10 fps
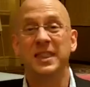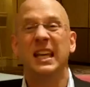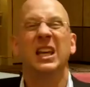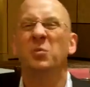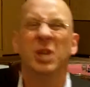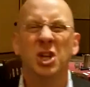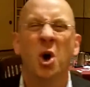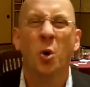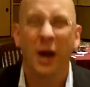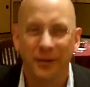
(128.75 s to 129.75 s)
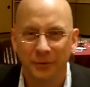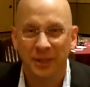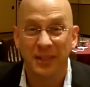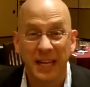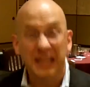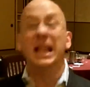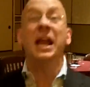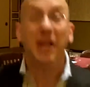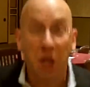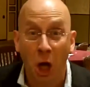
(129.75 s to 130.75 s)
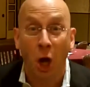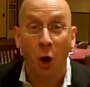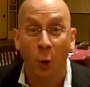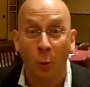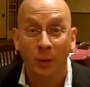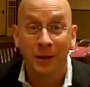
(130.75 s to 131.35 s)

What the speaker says: thinking we know everything. Let it go.